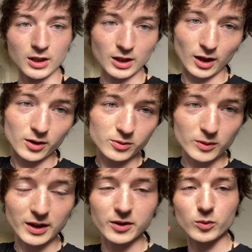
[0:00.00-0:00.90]
Hello
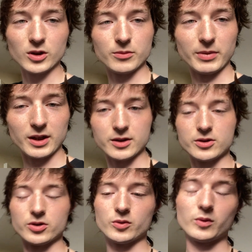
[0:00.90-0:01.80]
and welcome back
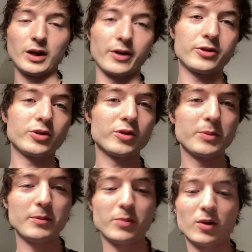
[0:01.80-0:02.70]
to Harry Shoots
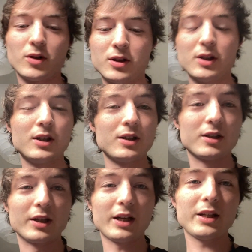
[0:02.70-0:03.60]
People.
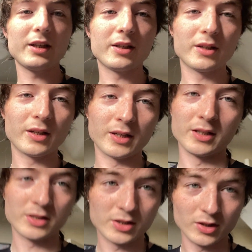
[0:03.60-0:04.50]
Today
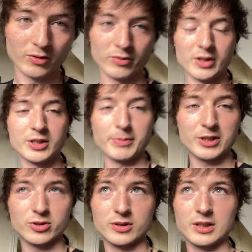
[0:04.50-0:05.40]
is a really
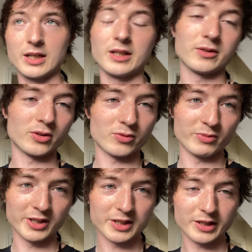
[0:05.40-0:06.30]
special day, got some
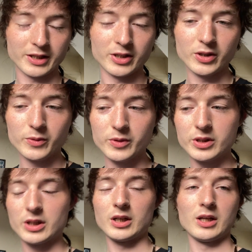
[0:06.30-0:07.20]
really exciting
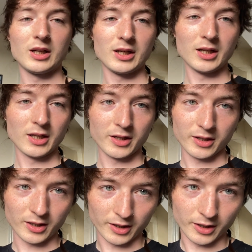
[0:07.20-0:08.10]
news.
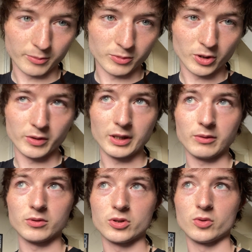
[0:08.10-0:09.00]
I'm going
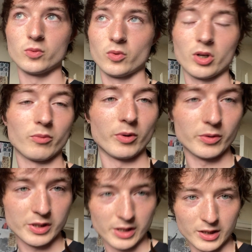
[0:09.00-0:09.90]
down to Rock and Roll
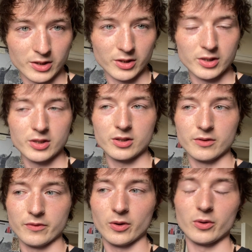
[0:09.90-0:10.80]
Circus to
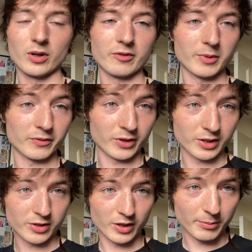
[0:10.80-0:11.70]
photograph my friend
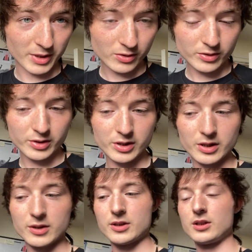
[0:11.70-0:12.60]
Sonni Mills.
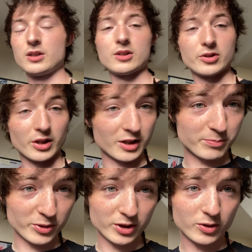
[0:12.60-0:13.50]
So that's
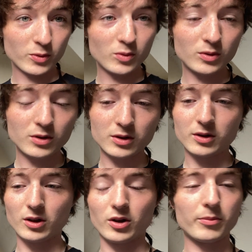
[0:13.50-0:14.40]
pretty cool,
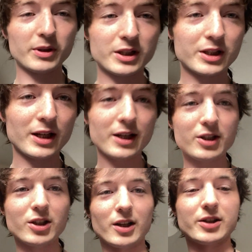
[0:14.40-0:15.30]
on the big
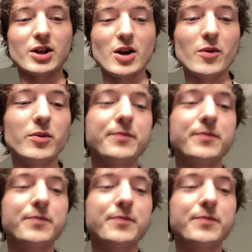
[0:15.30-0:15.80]
stage, let's go.